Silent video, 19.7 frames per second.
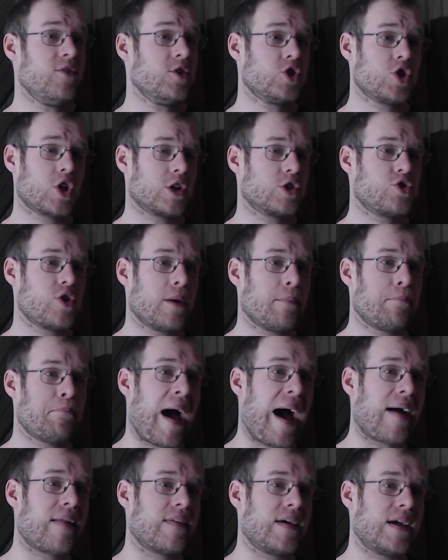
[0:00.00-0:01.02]
even took a trip
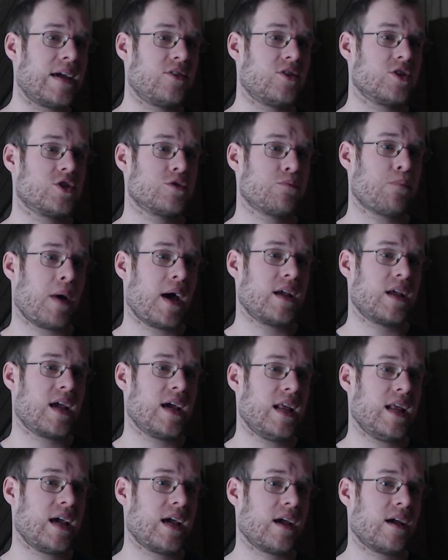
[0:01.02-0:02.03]
bot lane despite
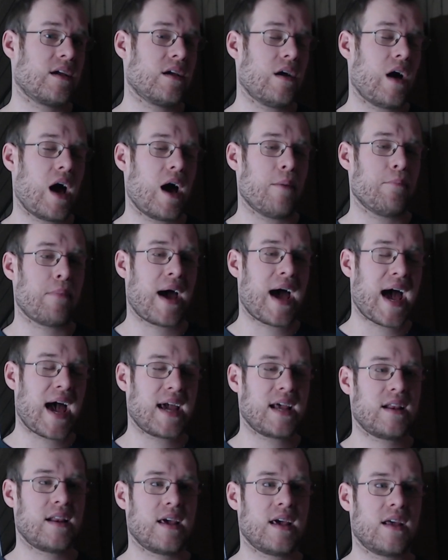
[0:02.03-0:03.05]
getting um,
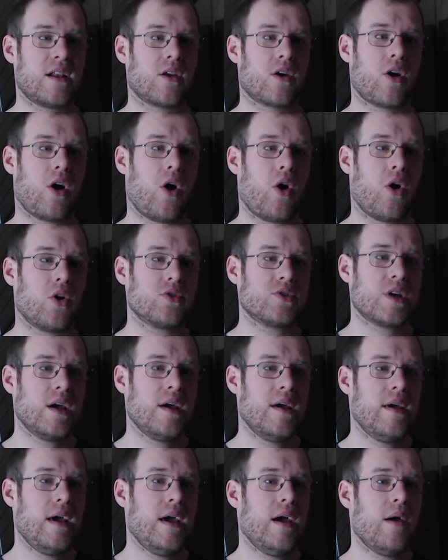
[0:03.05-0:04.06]
behind in gold.
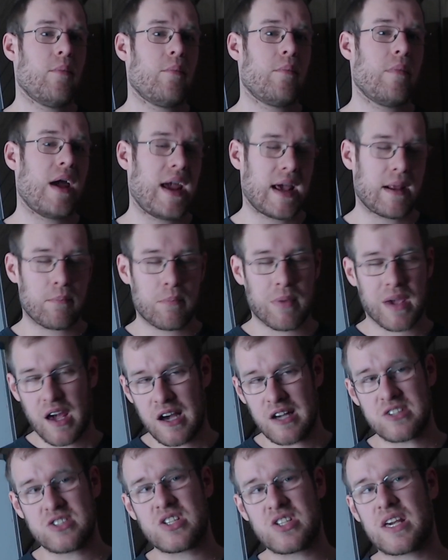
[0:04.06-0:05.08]
And
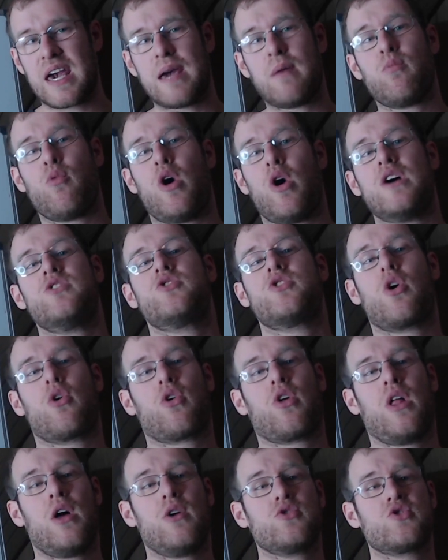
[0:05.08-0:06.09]
because the game was so
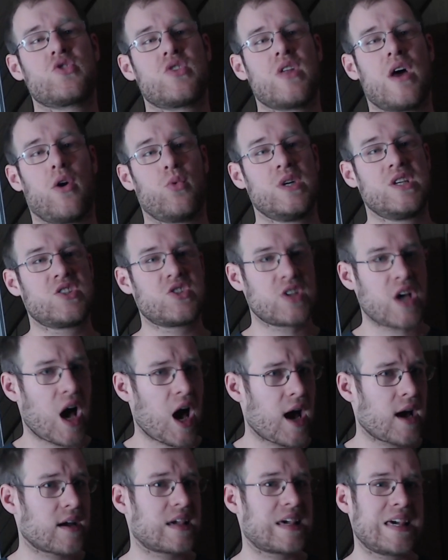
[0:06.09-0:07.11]
close, though, we
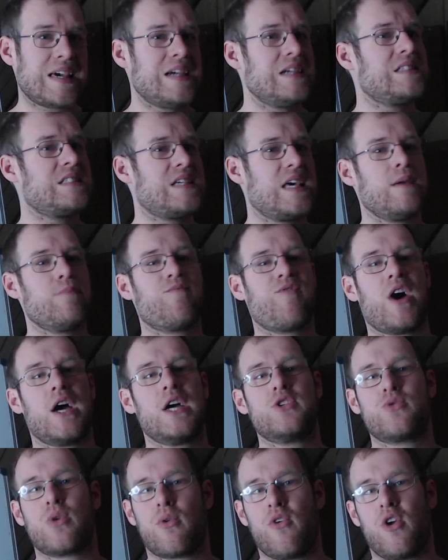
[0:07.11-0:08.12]
saw key team
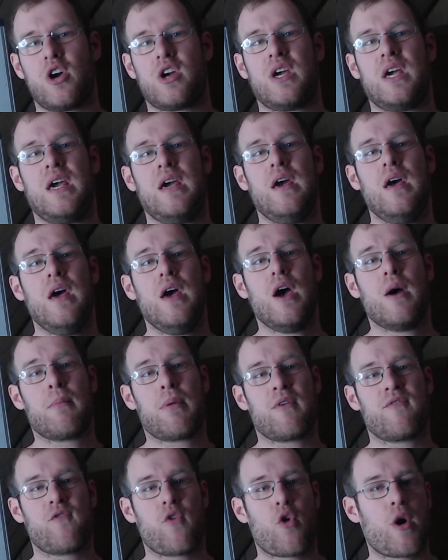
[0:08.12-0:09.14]
fights where Rookie
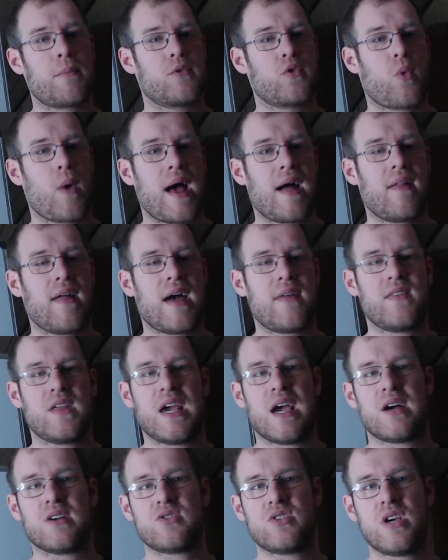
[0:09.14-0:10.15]
performed well on
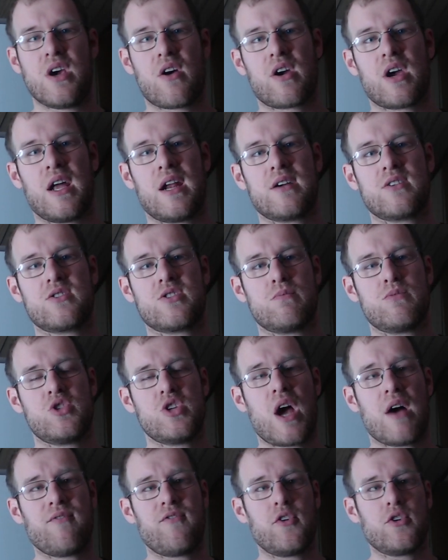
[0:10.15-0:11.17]
the Azir, getting some
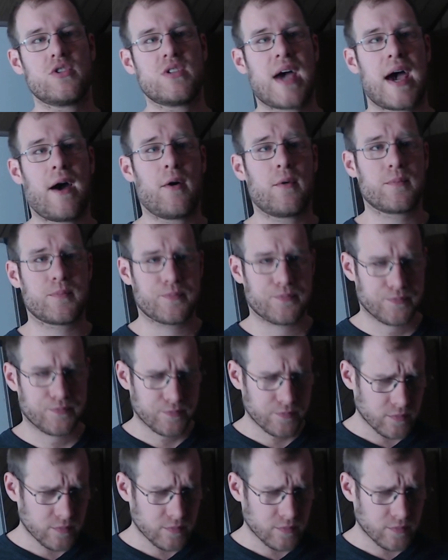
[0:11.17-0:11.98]
shuffles out.